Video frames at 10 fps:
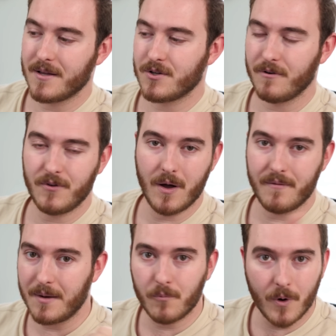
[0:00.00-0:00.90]
So if you have
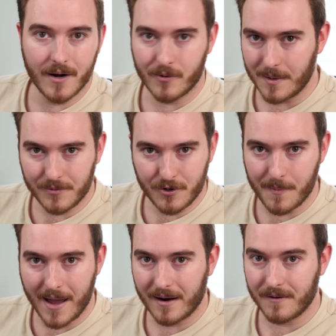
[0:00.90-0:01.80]
an M1 or an M2
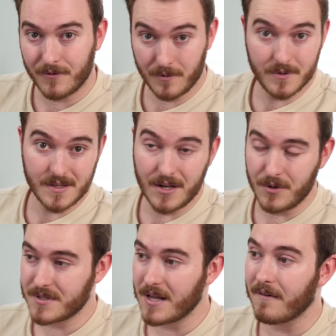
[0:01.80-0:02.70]
Mac, if you're using the
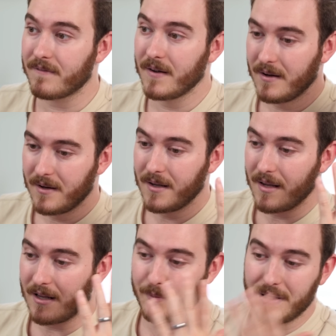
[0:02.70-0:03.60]
new stuff,
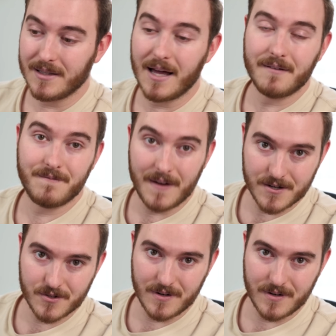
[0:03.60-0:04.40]
it'll be a lot faster